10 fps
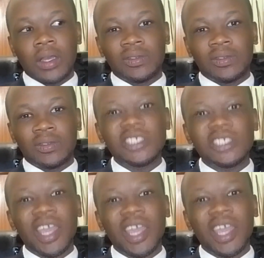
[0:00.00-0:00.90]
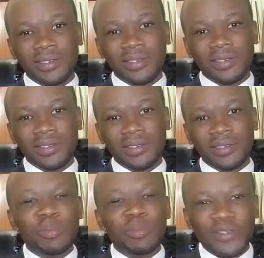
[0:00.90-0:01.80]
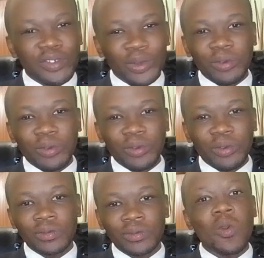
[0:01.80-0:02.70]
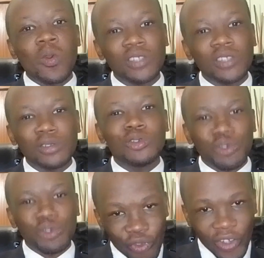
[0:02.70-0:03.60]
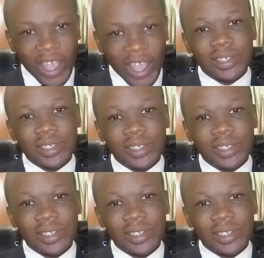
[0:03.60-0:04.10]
the DA, in my view, wants you to forget